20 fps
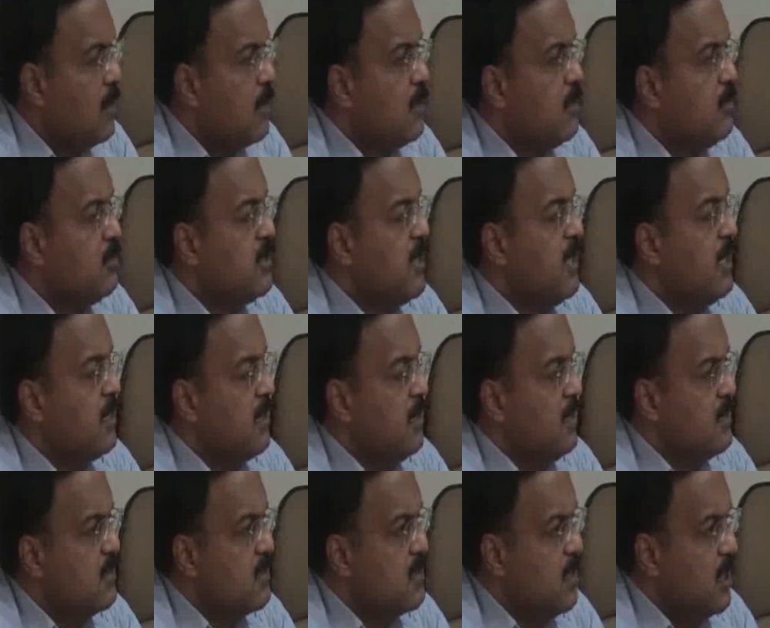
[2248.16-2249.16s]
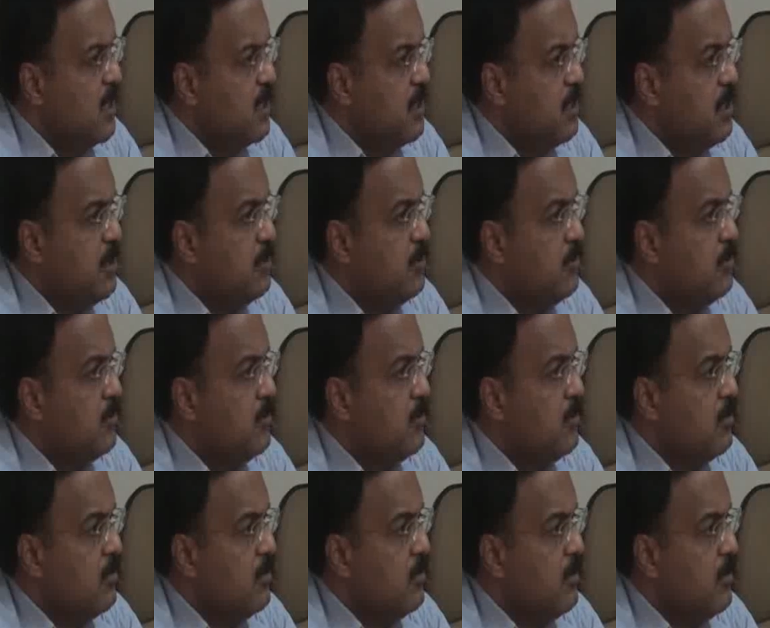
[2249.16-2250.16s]
You see, constructive
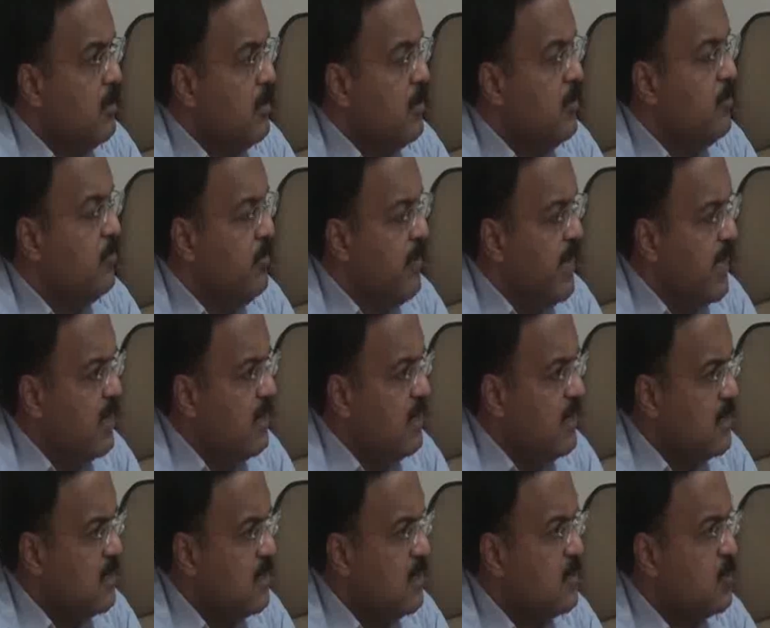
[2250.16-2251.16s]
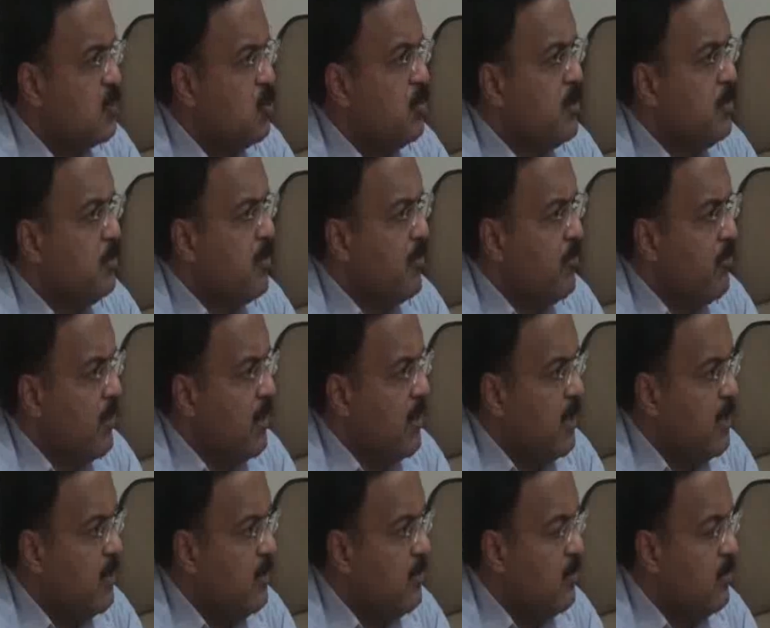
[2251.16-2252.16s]
vagueness is to be
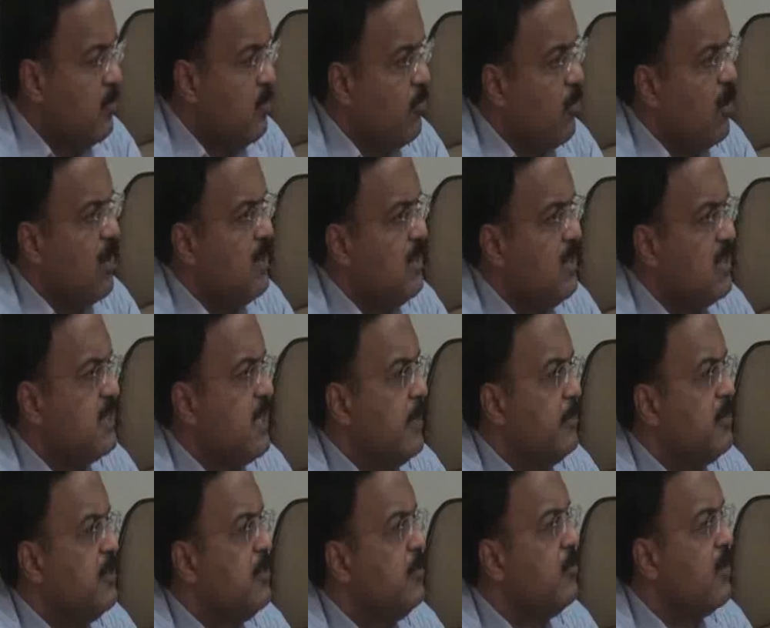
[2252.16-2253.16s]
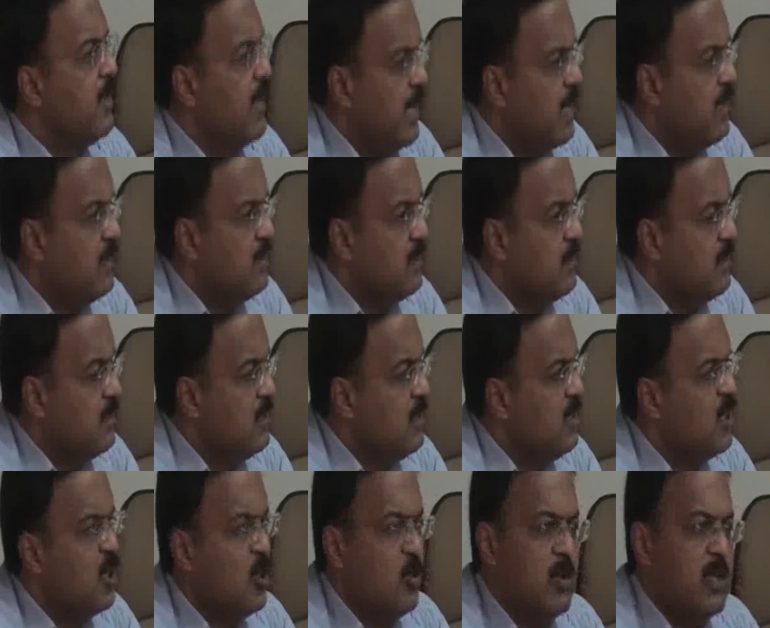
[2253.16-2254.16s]
preferred for deceptive clarity,
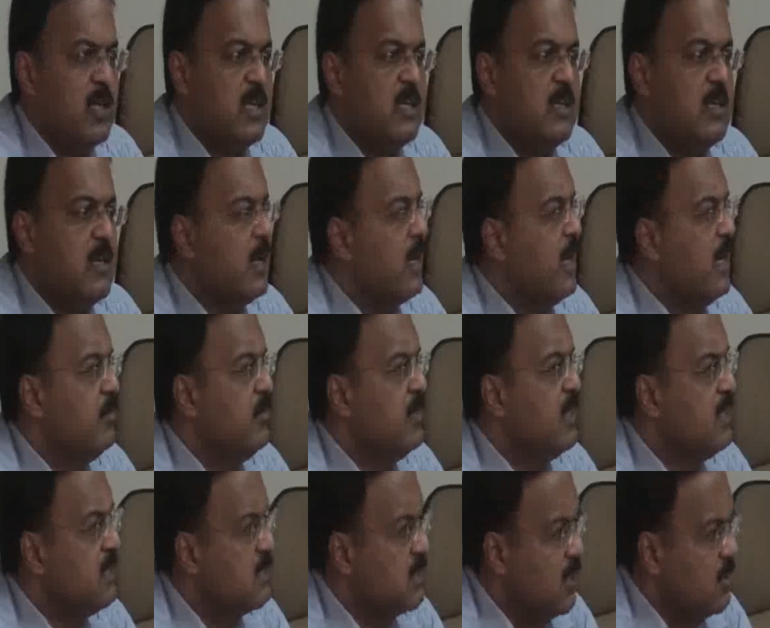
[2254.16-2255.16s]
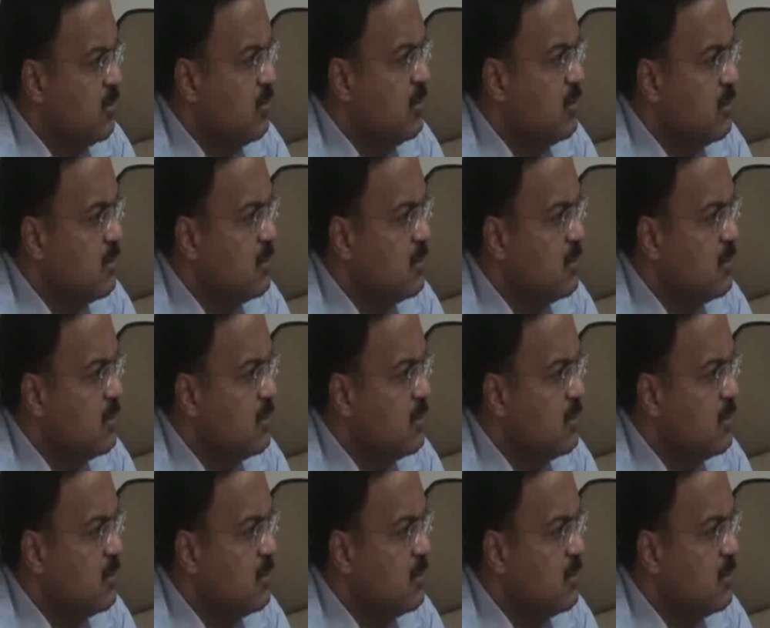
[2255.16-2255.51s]
including in academic discussions.